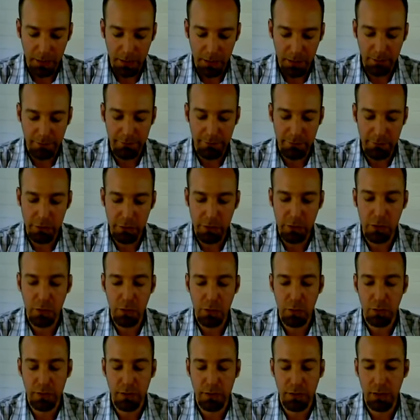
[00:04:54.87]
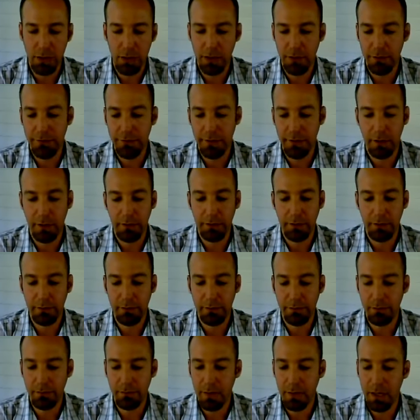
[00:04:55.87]
if you give
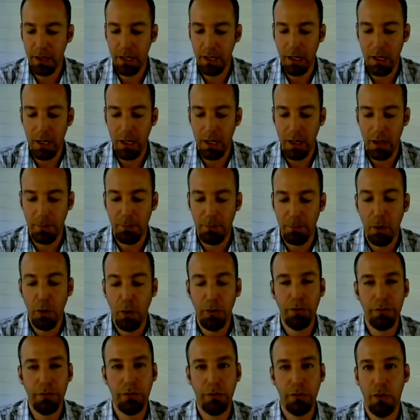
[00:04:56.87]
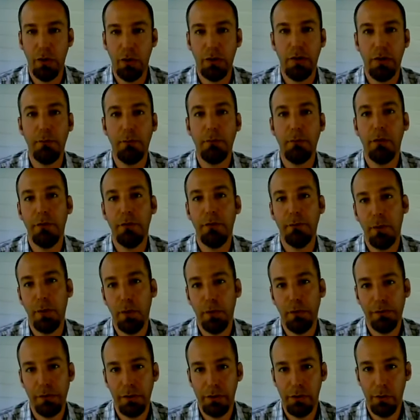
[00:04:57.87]
a post or a number of
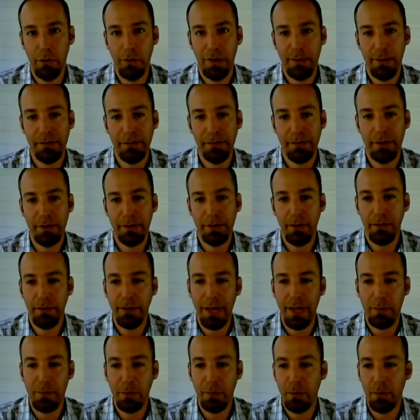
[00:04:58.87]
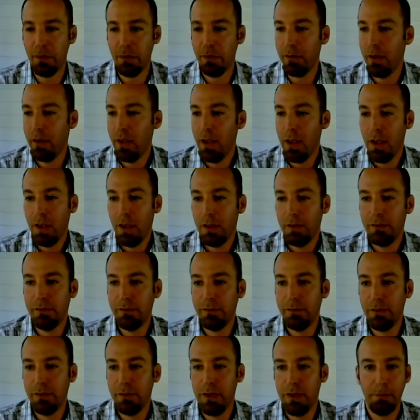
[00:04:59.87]
posts in your website the label
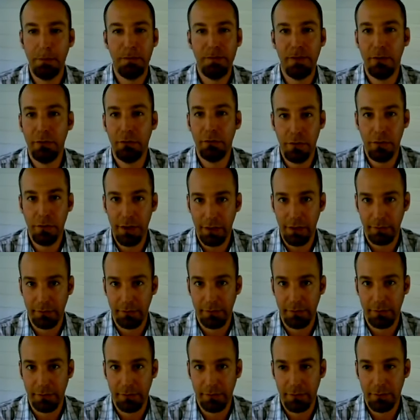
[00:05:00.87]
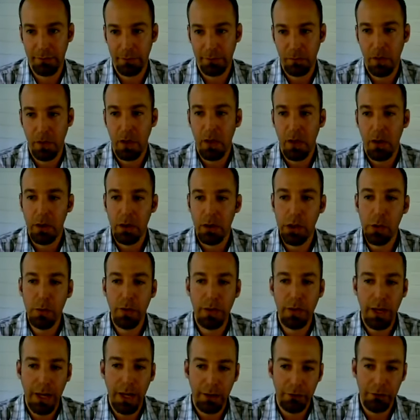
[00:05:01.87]
tips and tricks, you
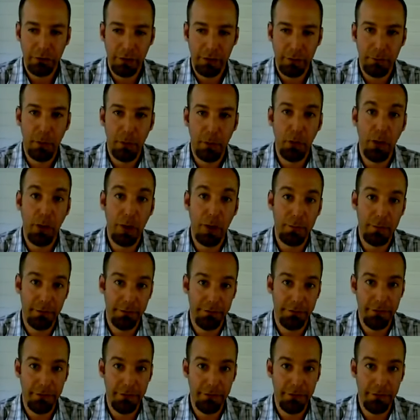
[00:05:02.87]
can actually pull up a